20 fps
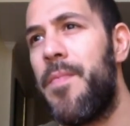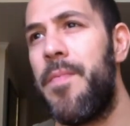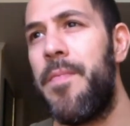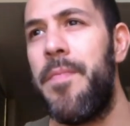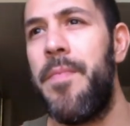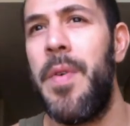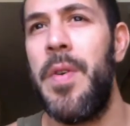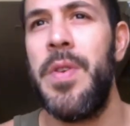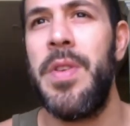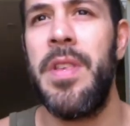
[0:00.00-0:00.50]

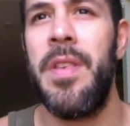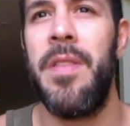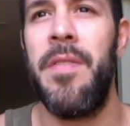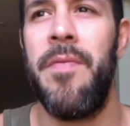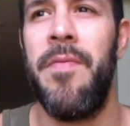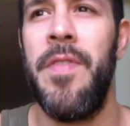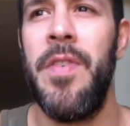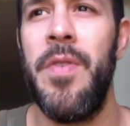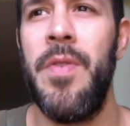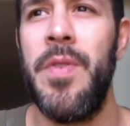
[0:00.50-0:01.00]
Most of the
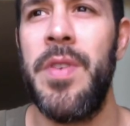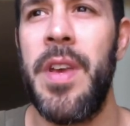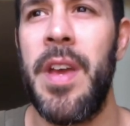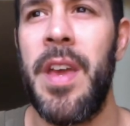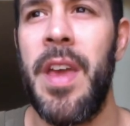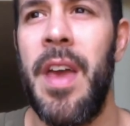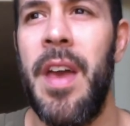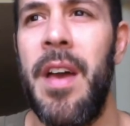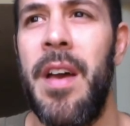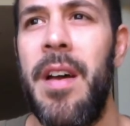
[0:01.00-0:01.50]
views I
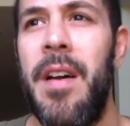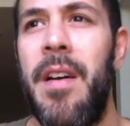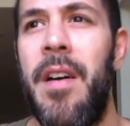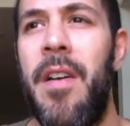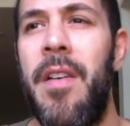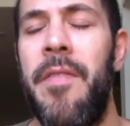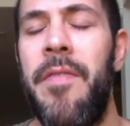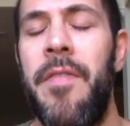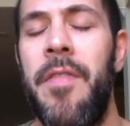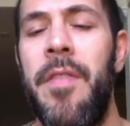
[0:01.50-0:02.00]
get
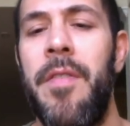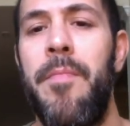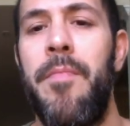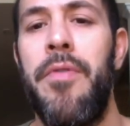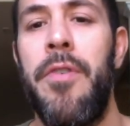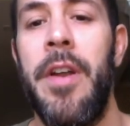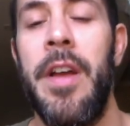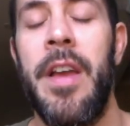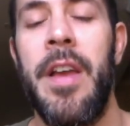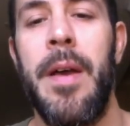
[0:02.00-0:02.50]
are for
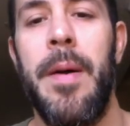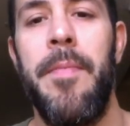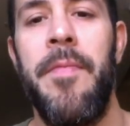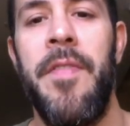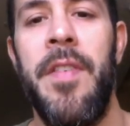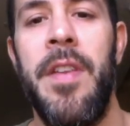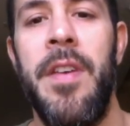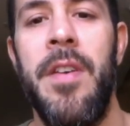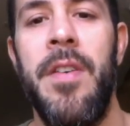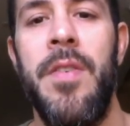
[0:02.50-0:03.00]
breakup
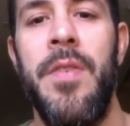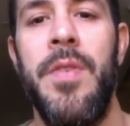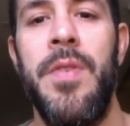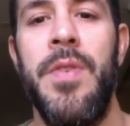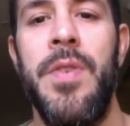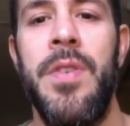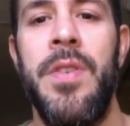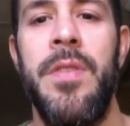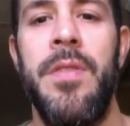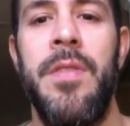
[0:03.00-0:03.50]

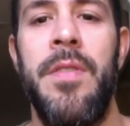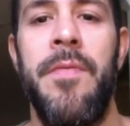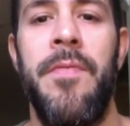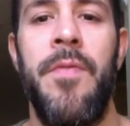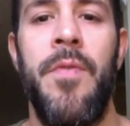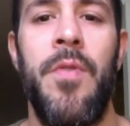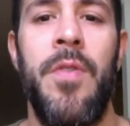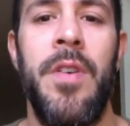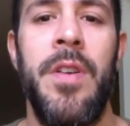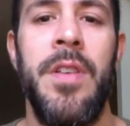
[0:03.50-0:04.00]
videos,
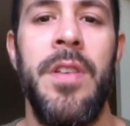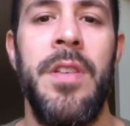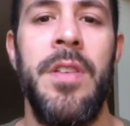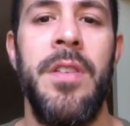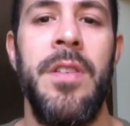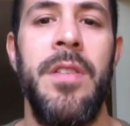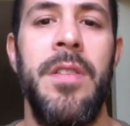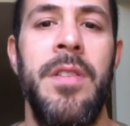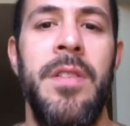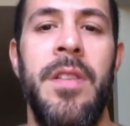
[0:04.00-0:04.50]
divorce,
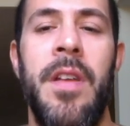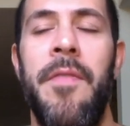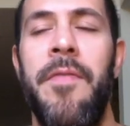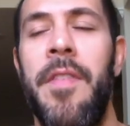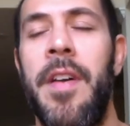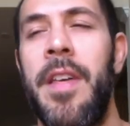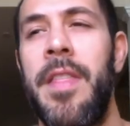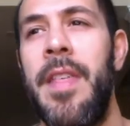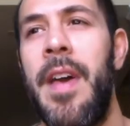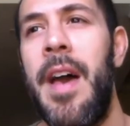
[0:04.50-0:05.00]
stuff
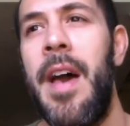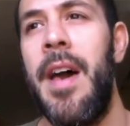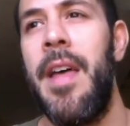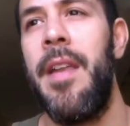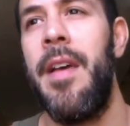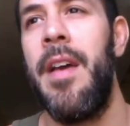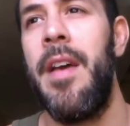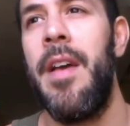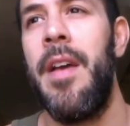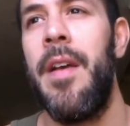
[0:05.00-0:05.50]
like
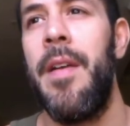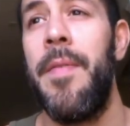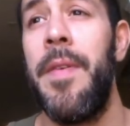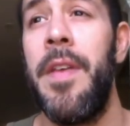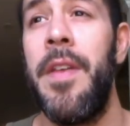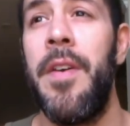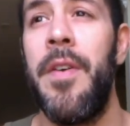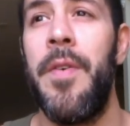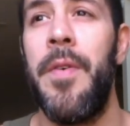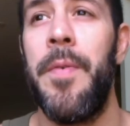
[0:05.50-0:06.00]
that.
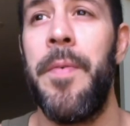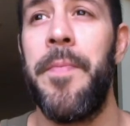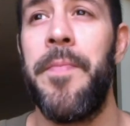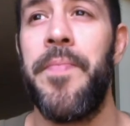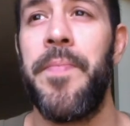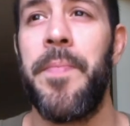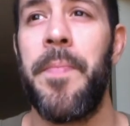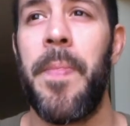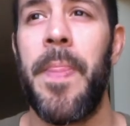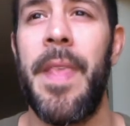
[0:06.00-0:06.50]

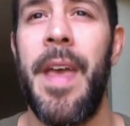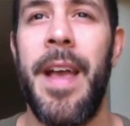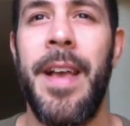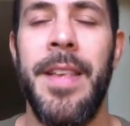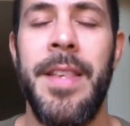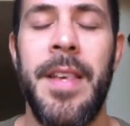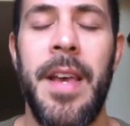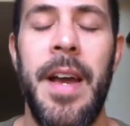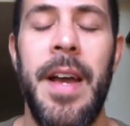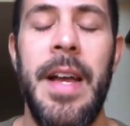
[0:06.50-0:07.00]

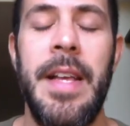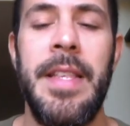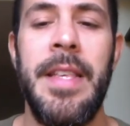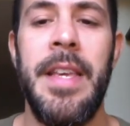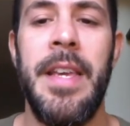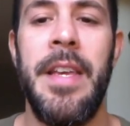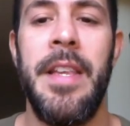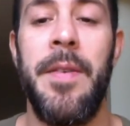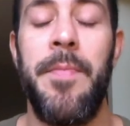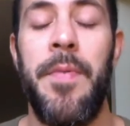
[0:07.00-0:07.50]

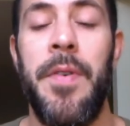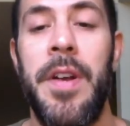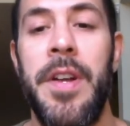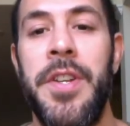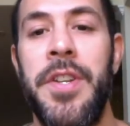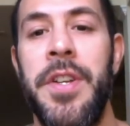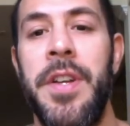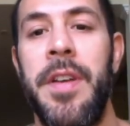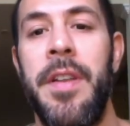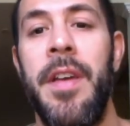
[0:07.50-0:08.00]
Anxiety,
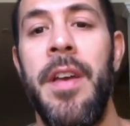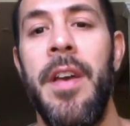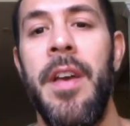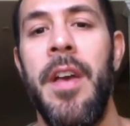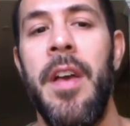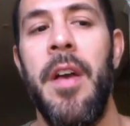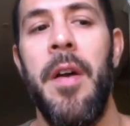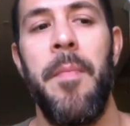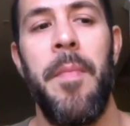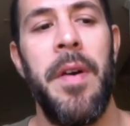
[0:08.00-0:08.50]
depression.
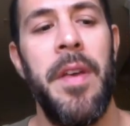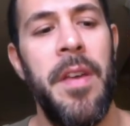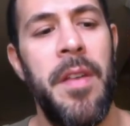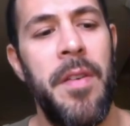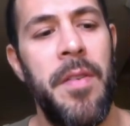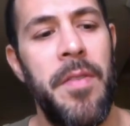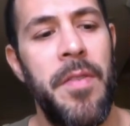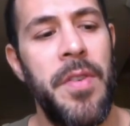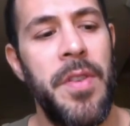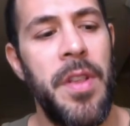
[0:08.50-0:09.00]
But
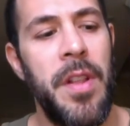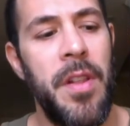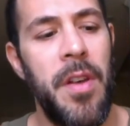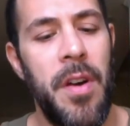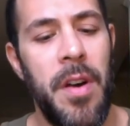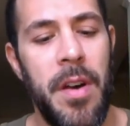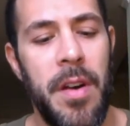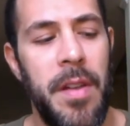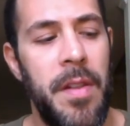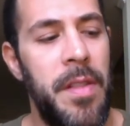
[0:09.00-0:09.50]
there's a
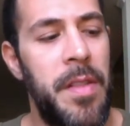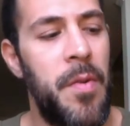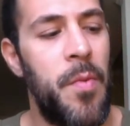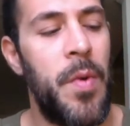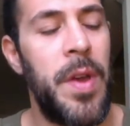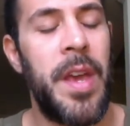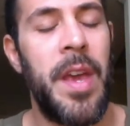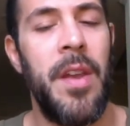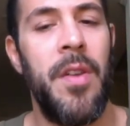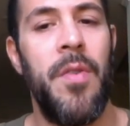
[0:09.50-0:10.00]
lot that we
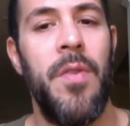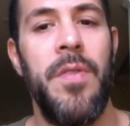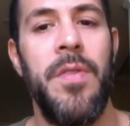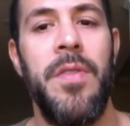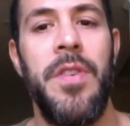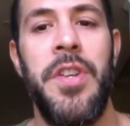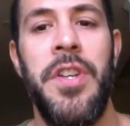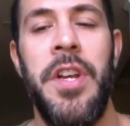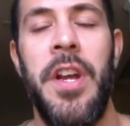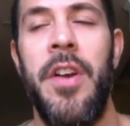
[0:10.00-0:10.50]
can all
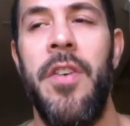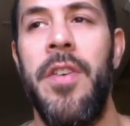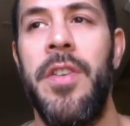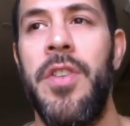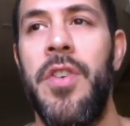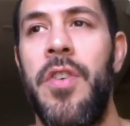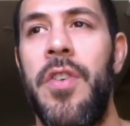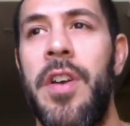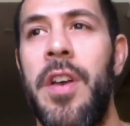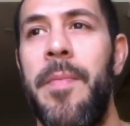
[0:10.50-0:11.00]
share and
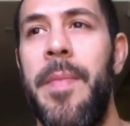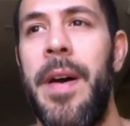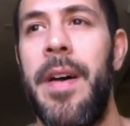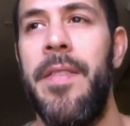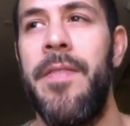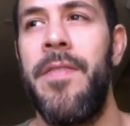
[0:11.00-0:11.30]
talk about.